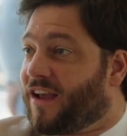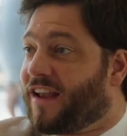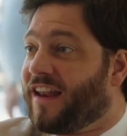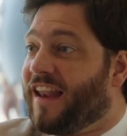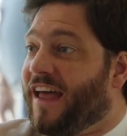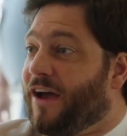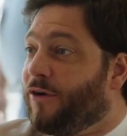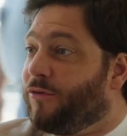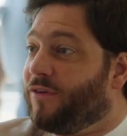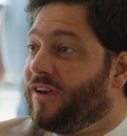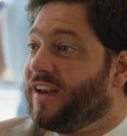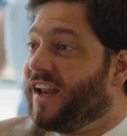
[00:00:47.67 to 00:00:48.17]

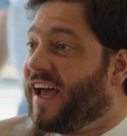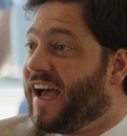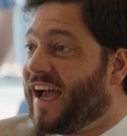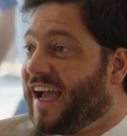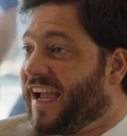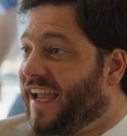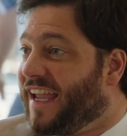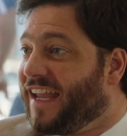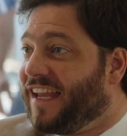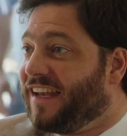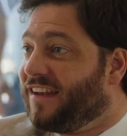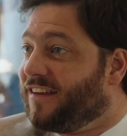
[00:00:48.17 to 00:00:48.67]

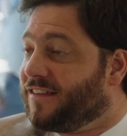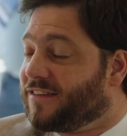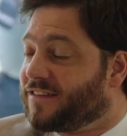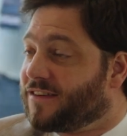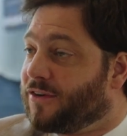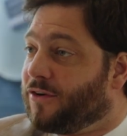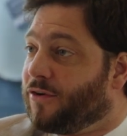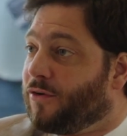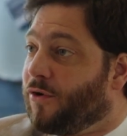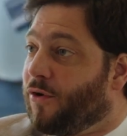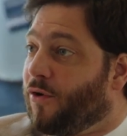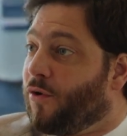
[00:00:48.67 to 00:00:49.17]
Cloud9.
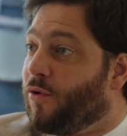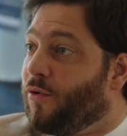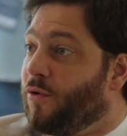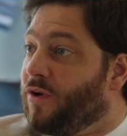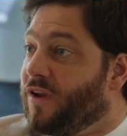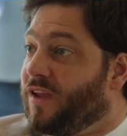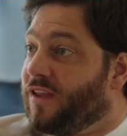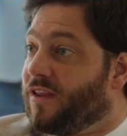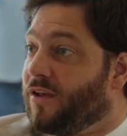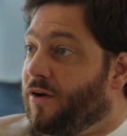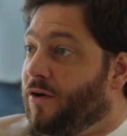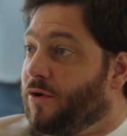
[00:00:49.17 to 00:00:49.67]
So
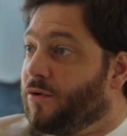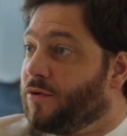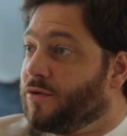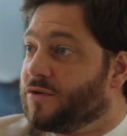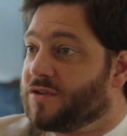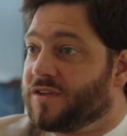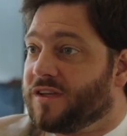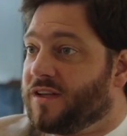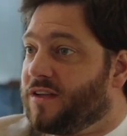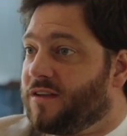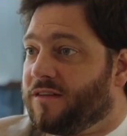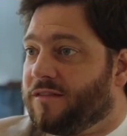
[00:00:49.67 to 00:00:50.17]
only
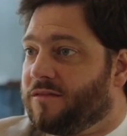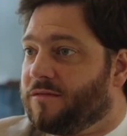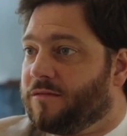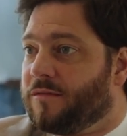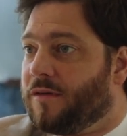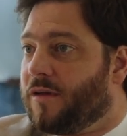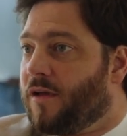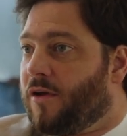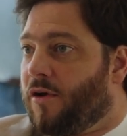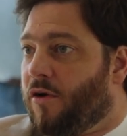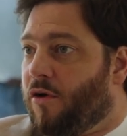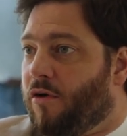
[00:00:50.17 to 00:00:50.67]
those
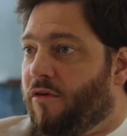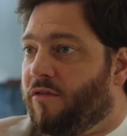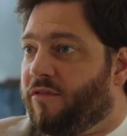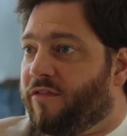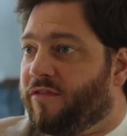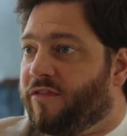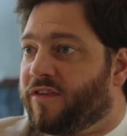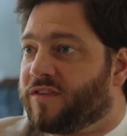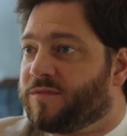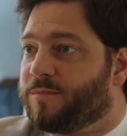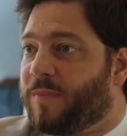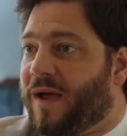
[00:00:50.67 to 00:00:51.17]
over
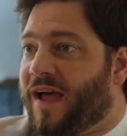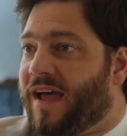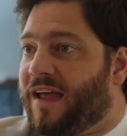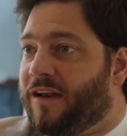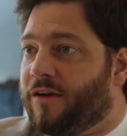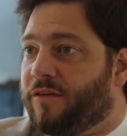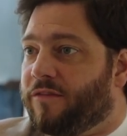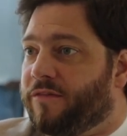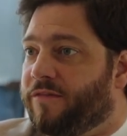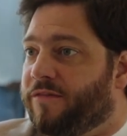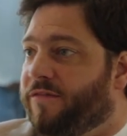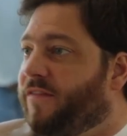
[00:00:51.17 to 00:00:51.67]
the span
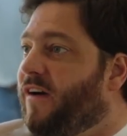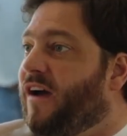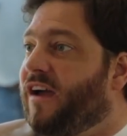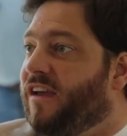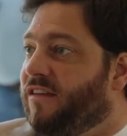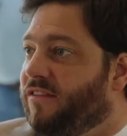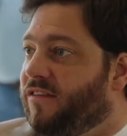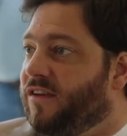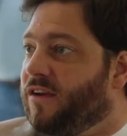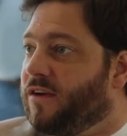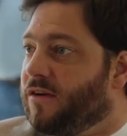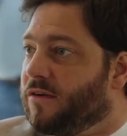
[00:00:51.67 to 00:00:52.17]
of
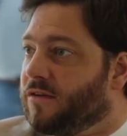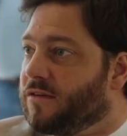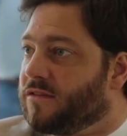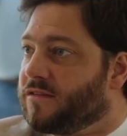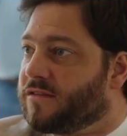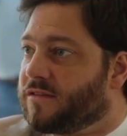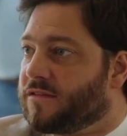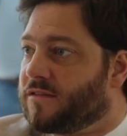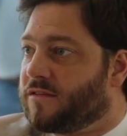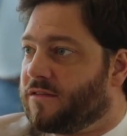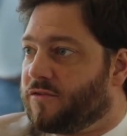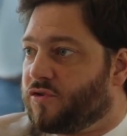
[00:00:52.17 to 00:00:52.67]
5
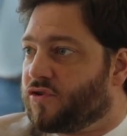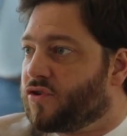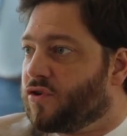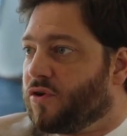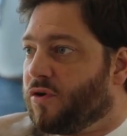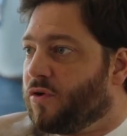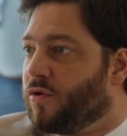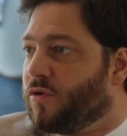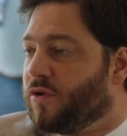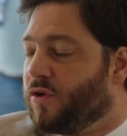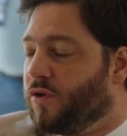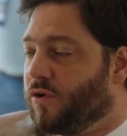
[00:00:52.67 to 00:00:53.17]
years
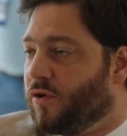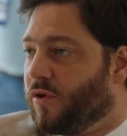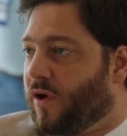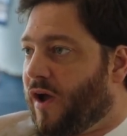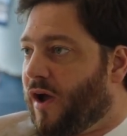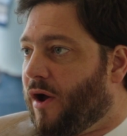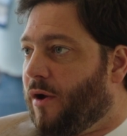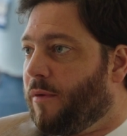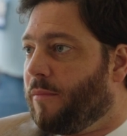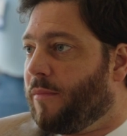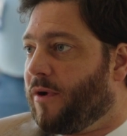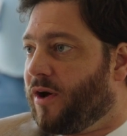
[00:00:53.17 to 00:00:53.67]
show you
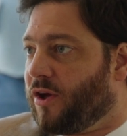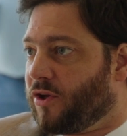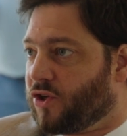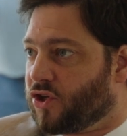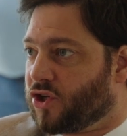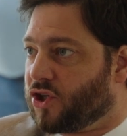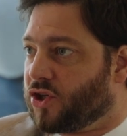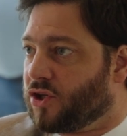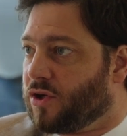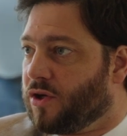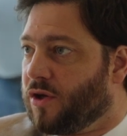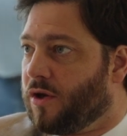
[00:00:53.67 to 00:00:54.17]
how
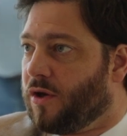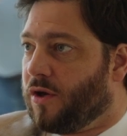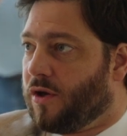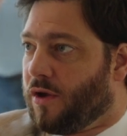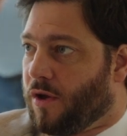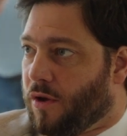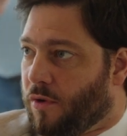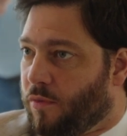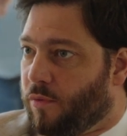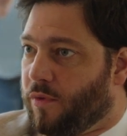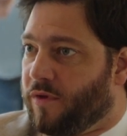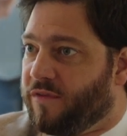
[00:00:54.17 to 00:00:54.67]
much
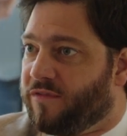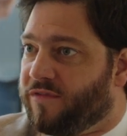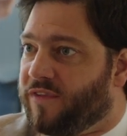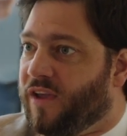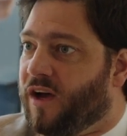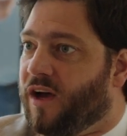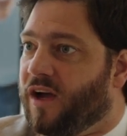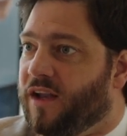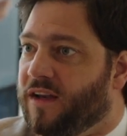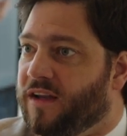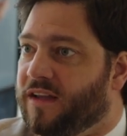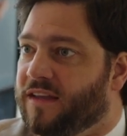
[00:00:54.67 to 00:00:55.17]
we've
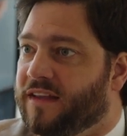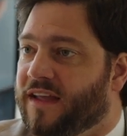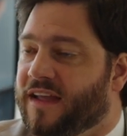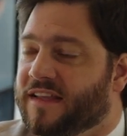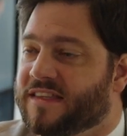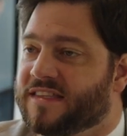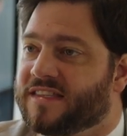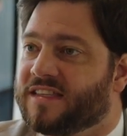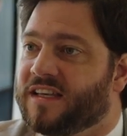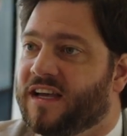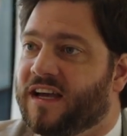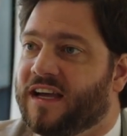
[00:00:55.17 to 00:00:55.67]
done in
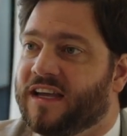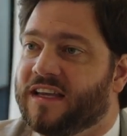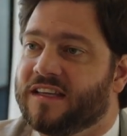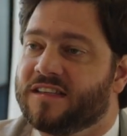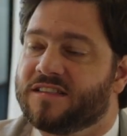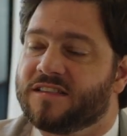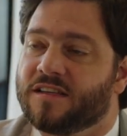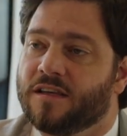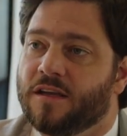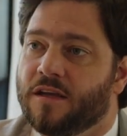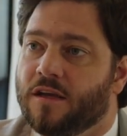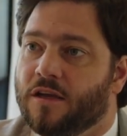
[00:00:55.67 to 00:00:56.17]
that
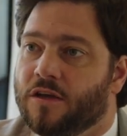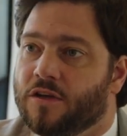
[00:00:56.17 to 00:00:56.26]
size.